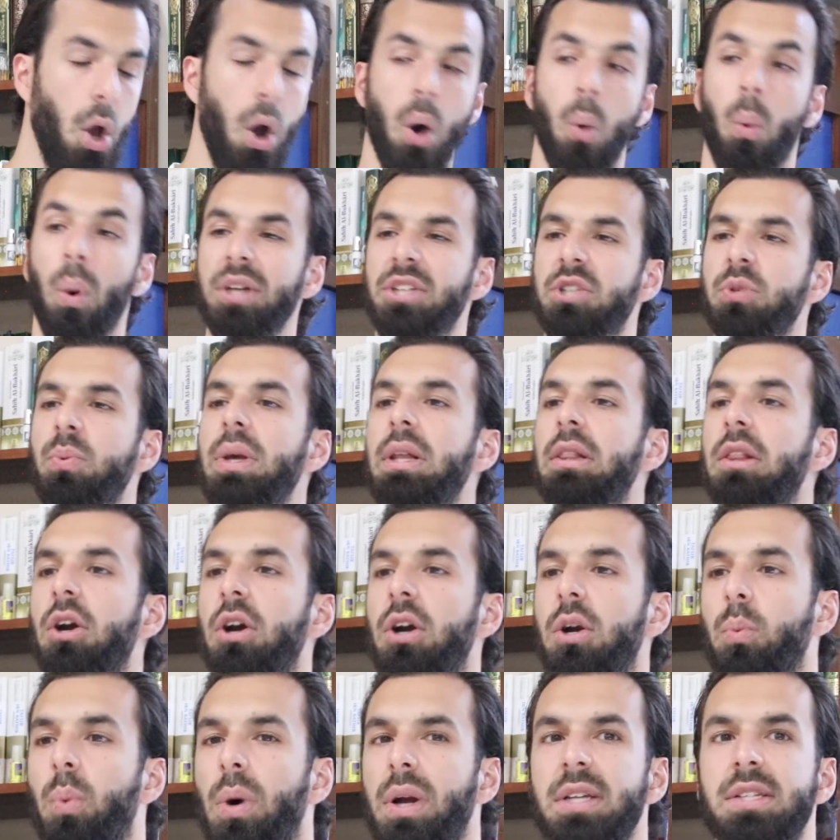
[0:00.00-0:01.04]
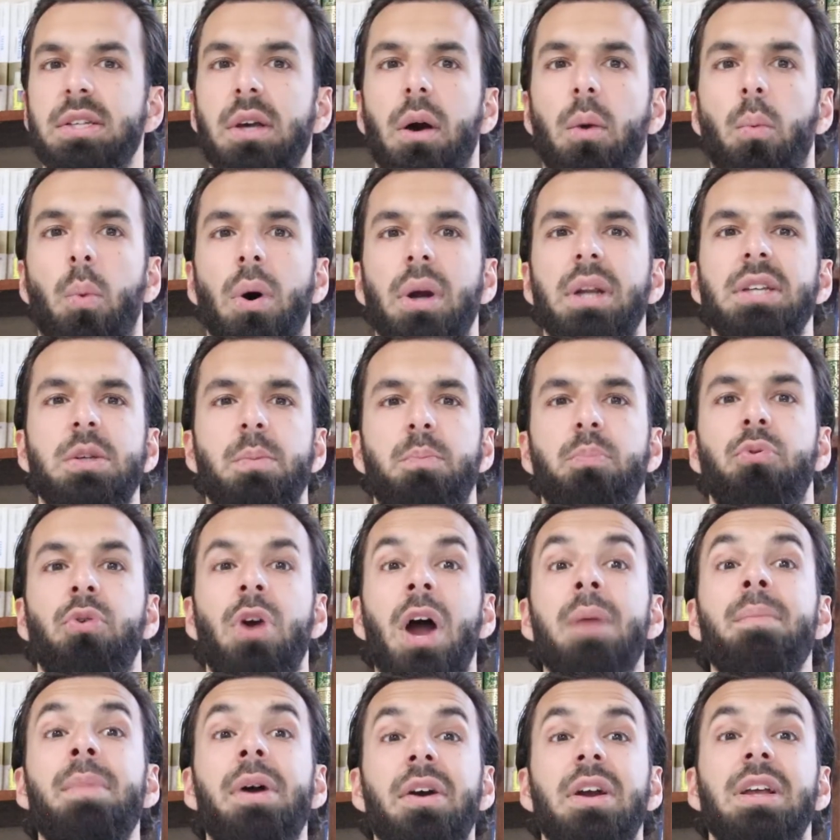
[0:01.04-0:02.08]
What do we learn? What is a
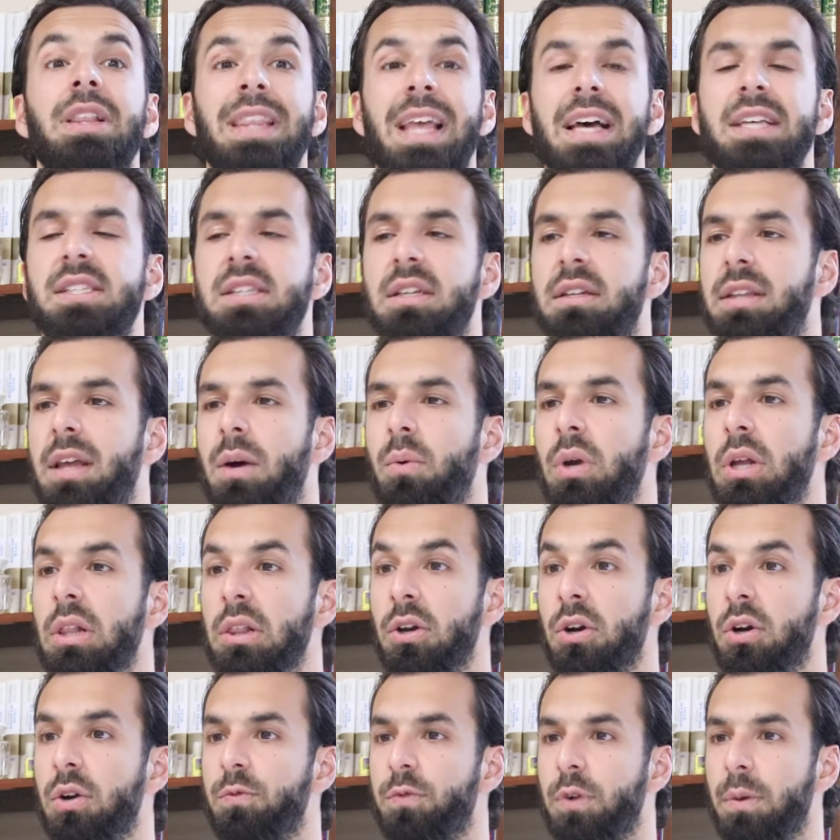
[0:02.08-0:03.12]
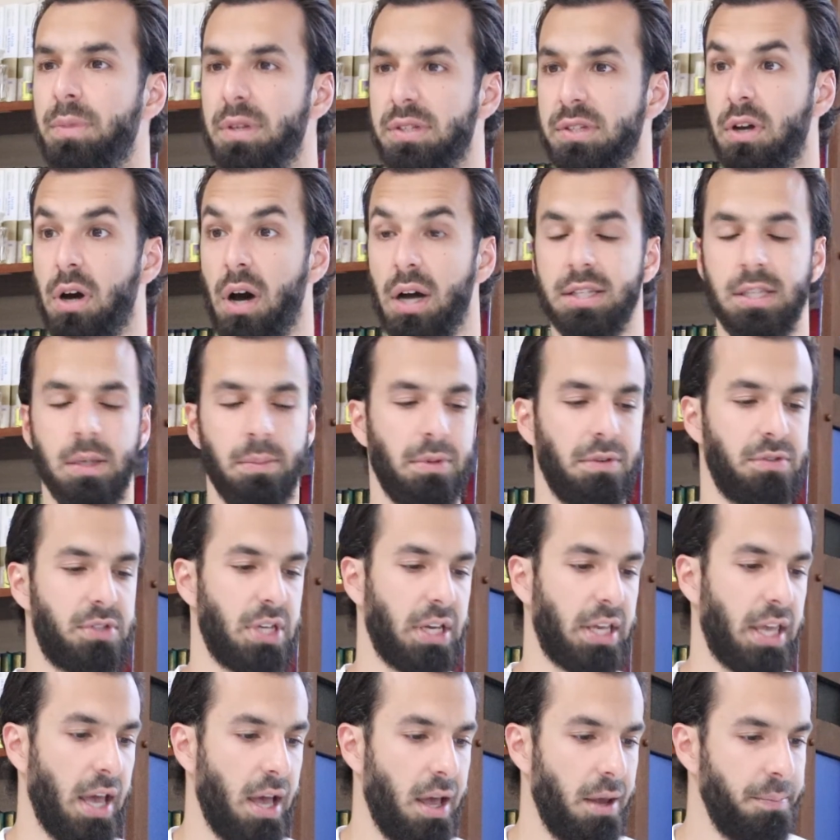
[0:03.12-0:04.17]
primary lesson that we learn from this concept of
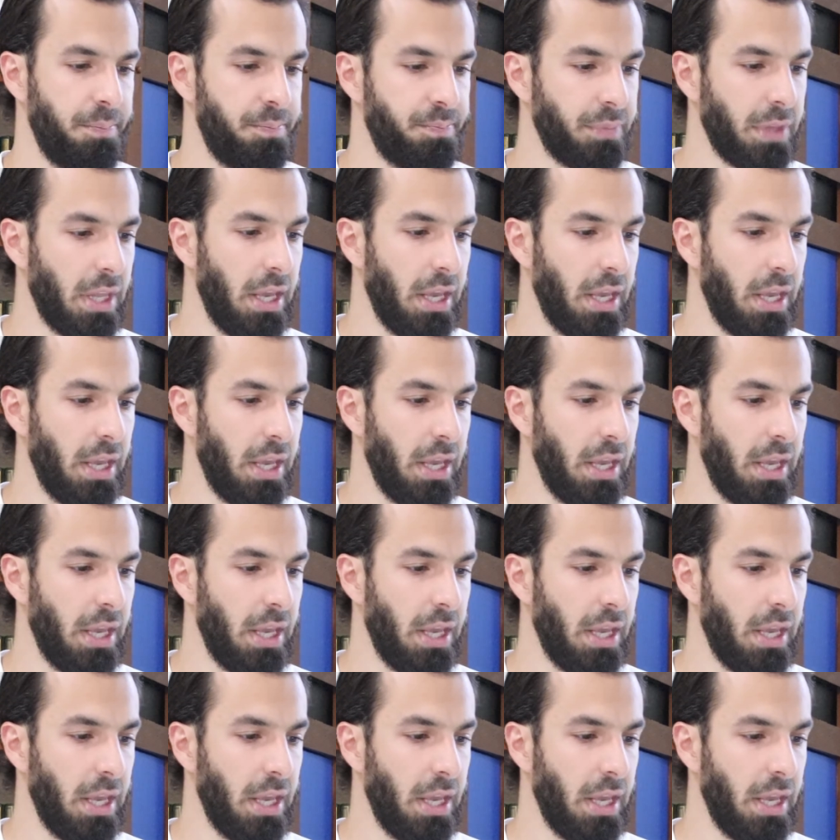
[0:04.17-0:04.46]
zakat?